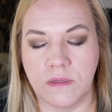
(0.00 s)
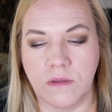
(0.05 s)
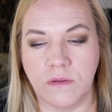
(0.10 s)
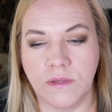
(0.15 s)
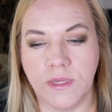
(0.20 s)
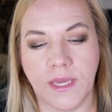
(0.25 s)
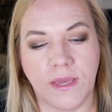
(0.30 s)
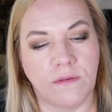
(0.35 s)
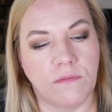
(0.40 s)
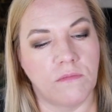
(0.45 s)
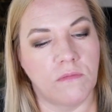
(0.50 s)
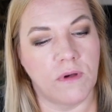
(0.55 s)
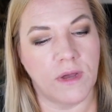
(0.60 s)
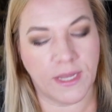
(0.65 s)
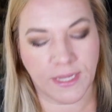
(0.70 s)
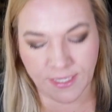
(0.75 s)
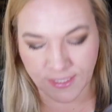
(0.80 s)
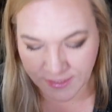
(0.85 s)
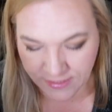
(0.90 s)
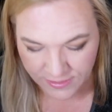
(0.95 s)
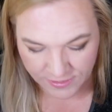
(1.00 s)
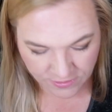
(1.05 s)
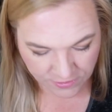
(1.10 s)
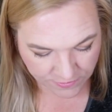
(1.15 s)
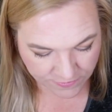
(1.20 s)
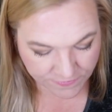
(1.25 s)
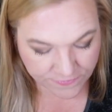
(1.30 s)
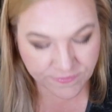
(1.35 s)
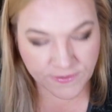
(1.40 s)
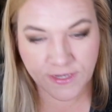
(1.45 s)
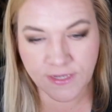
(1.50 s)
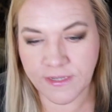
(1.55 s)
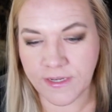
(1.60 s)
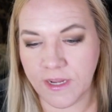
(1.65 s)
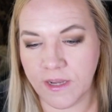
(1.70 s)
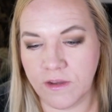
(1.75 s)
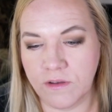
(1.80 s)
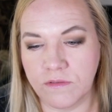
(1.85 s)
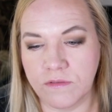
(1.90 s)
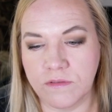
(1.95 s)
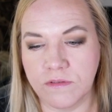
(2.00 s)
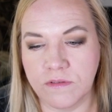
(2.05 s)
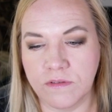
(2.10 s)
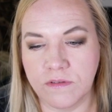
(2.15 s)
Okay, why does it not fit now?